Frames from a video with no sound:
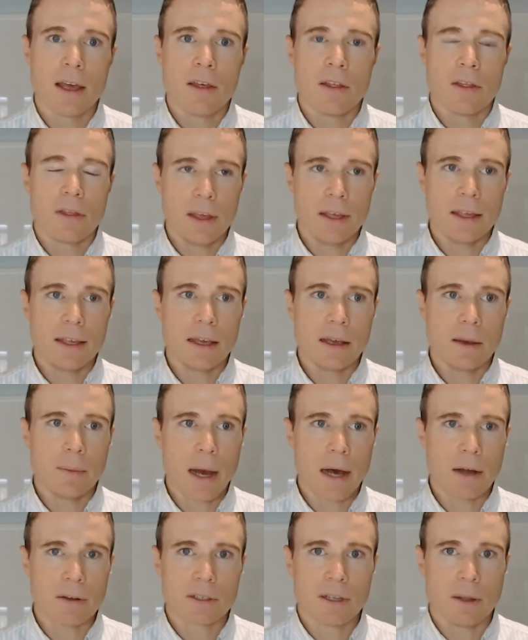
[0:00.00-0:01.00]
thinking
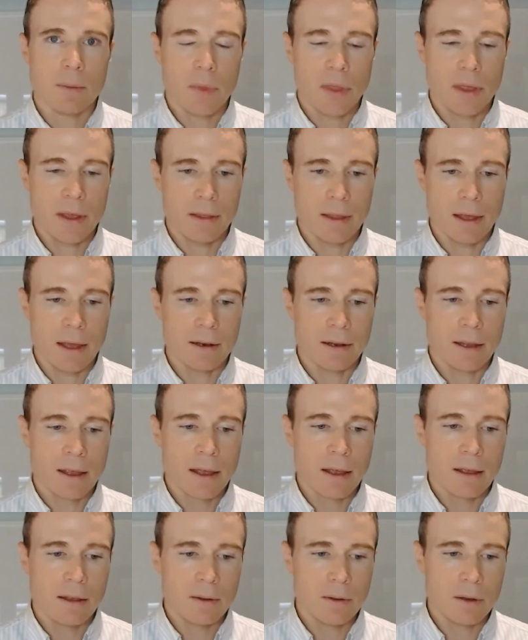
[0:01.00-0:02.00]
about something that
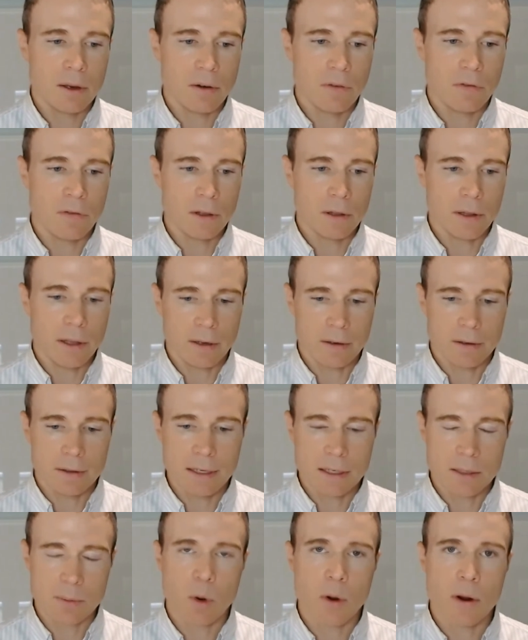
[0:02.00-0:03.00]
you're feeling
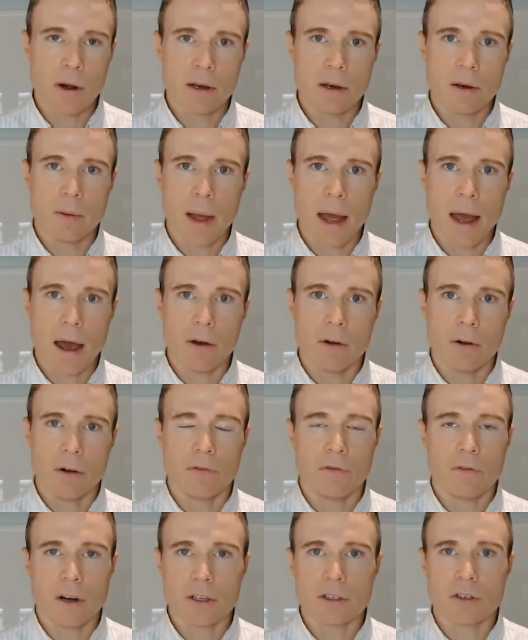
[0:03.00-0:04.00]
disappointed about or
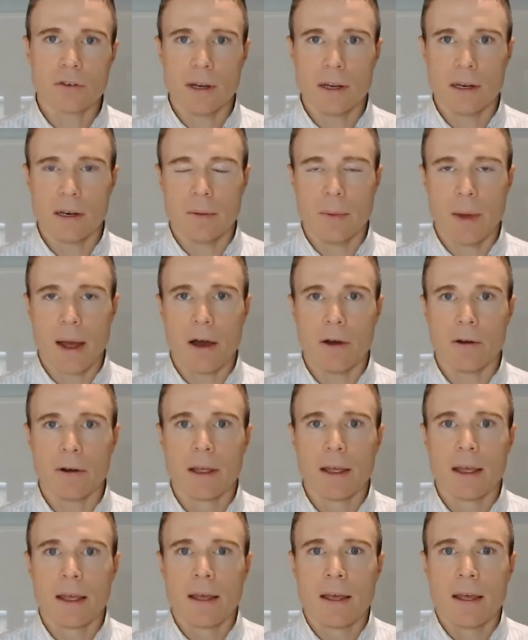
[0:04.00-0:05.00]
frustrated
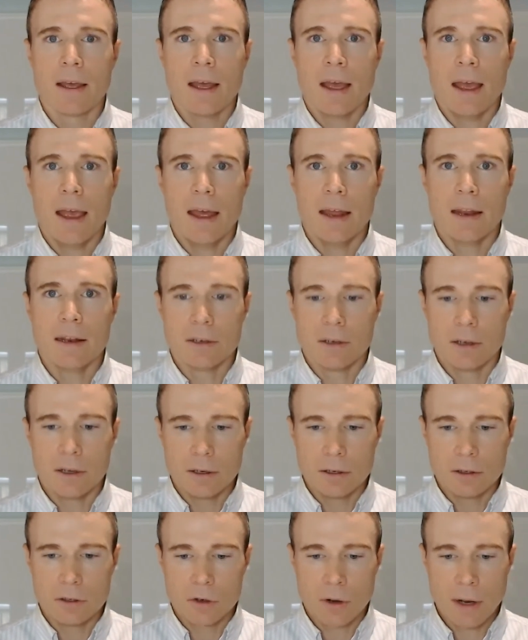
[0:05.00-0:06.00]
about, and
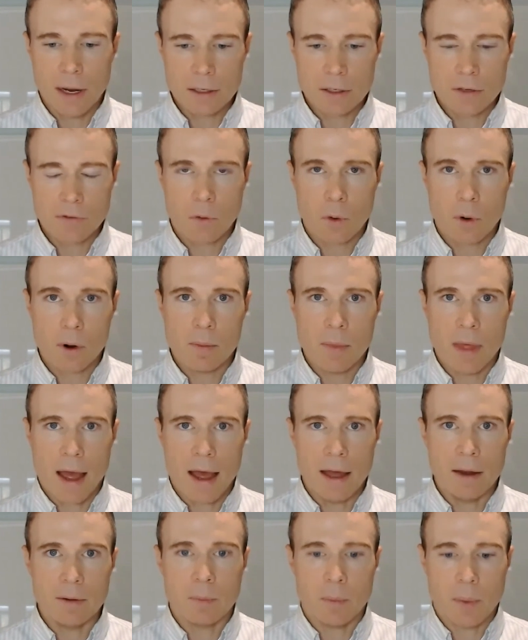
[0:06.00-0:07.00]
transform
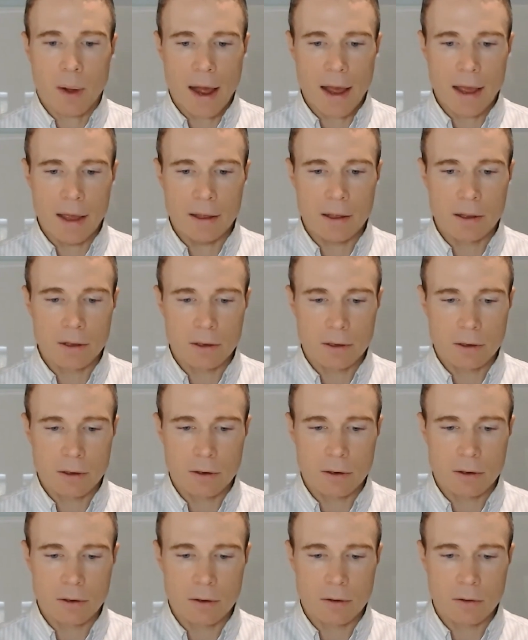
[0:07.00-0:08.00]
that by
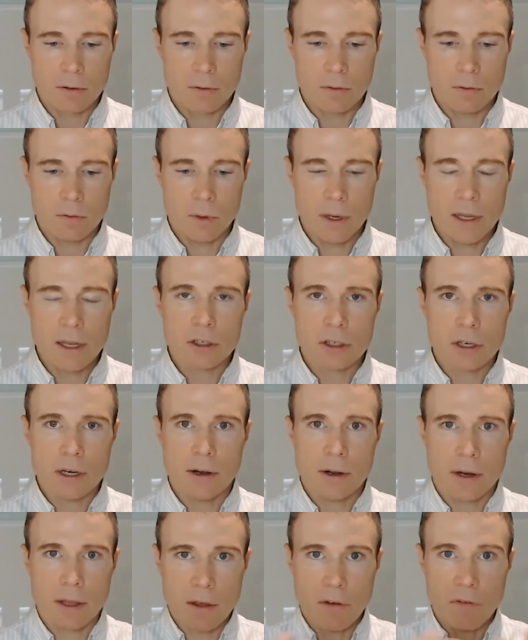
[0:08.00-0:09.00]
re
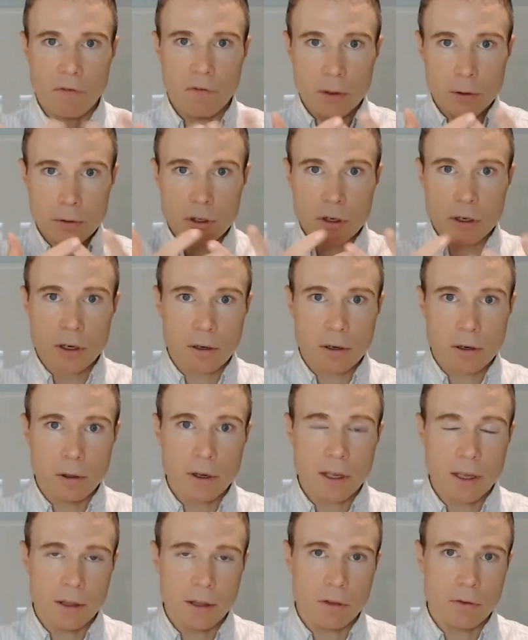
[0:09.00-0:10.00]
engineering the filter you're
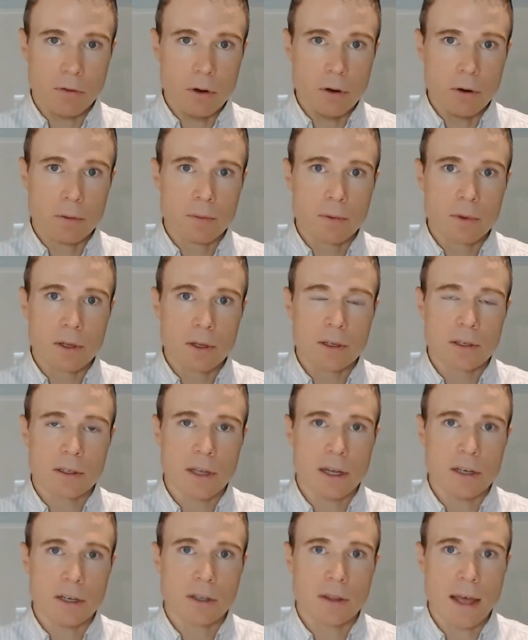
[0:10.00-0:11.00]
looking through
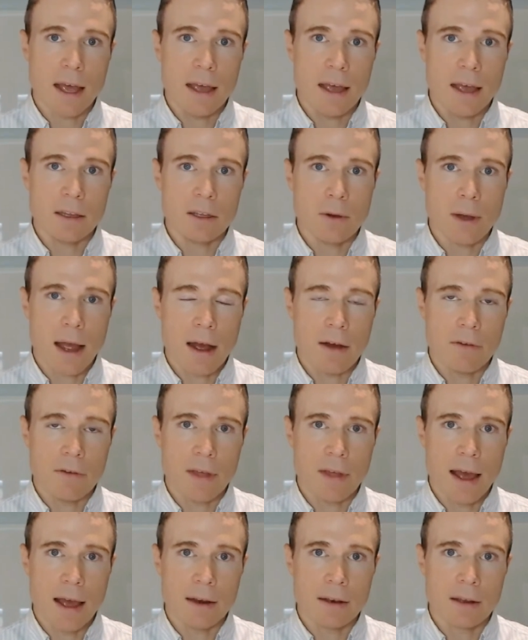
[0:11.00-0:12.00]
such that you have
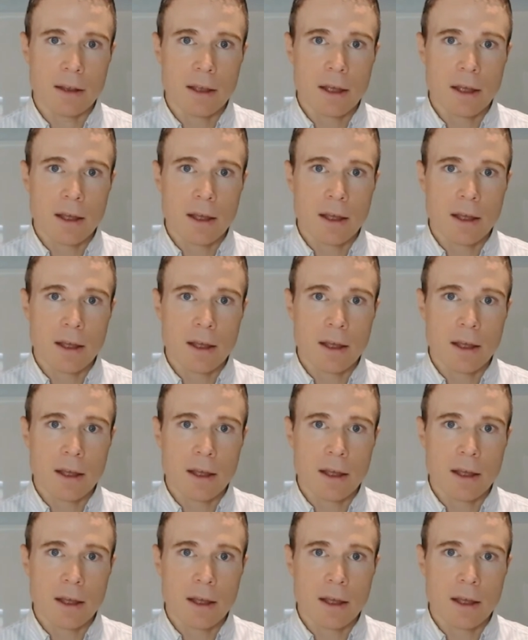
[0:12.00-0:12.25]
that